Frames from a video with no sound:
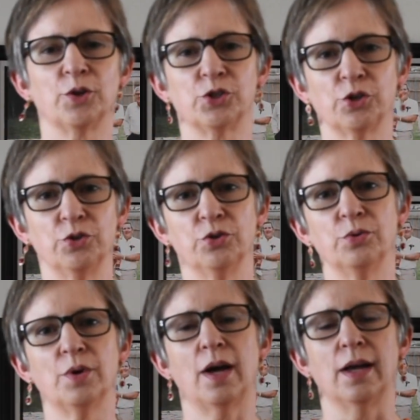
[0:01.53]
to show
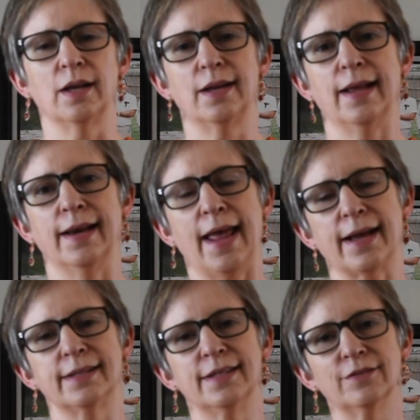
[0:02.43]
you an
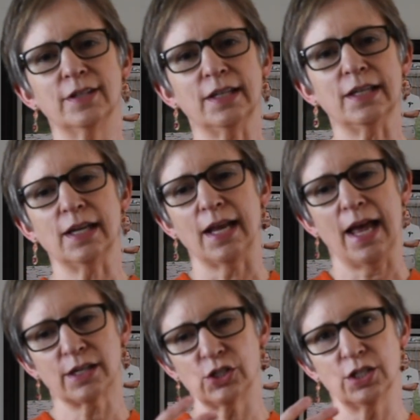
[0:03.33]
activity, an
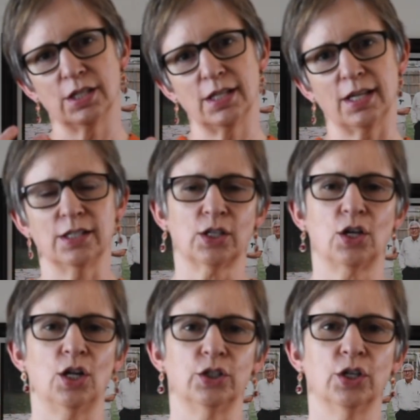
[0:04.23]
action that is
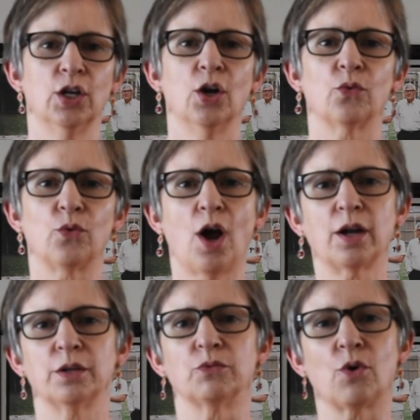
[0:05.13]
called
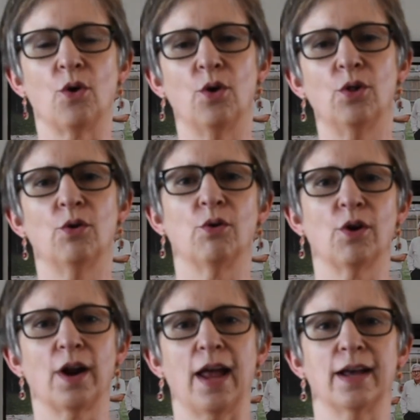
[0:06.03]
rock and roll,
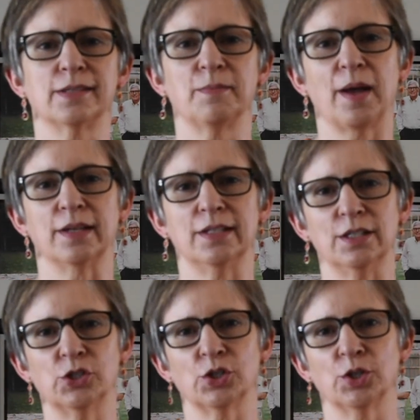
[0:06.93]
or as my
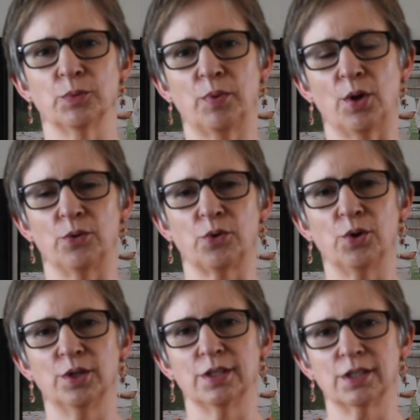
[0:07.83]
teacher Paul
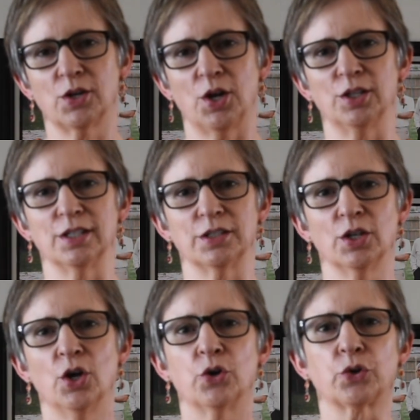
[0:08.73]
Rolland called it,
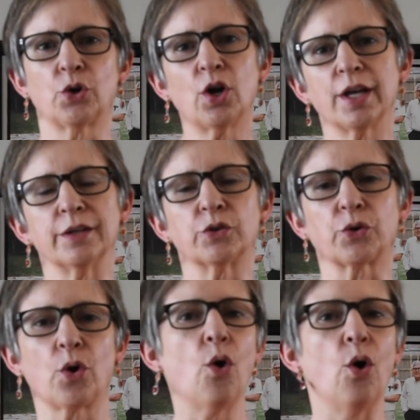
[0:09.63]
rock and
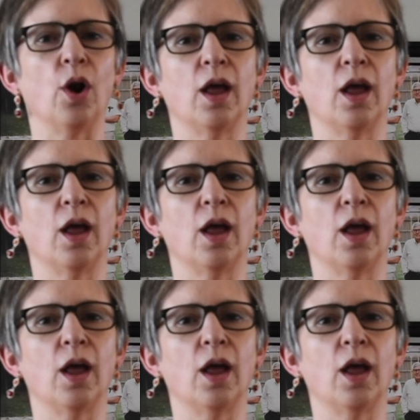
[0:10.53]
roll.